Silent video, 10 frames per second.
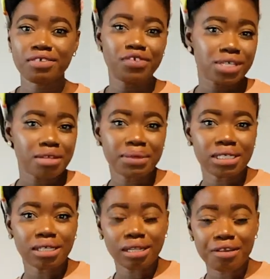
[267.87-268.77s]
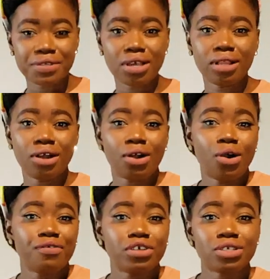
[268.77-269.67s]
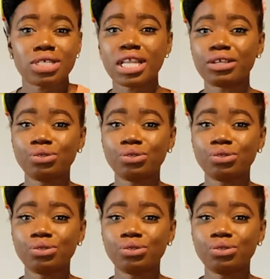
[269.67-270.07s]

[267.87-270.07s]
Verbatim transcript: If you're somebody that loves color, or if you just like